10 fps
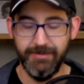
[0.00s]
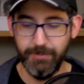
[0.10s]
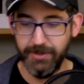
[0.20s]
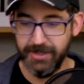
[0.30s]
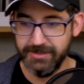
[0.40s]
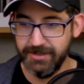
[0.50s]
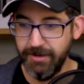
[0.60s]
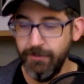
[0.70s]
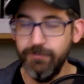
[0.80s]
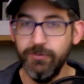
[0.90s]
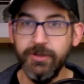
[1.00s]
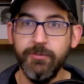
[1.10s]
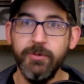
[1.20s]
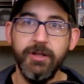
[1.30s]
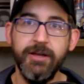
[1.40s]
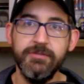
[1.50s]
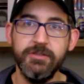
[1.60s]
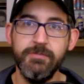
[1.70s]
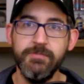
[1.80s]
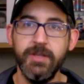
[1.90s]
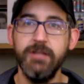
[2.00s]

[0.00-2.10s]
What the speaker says: but hopefully we'll have some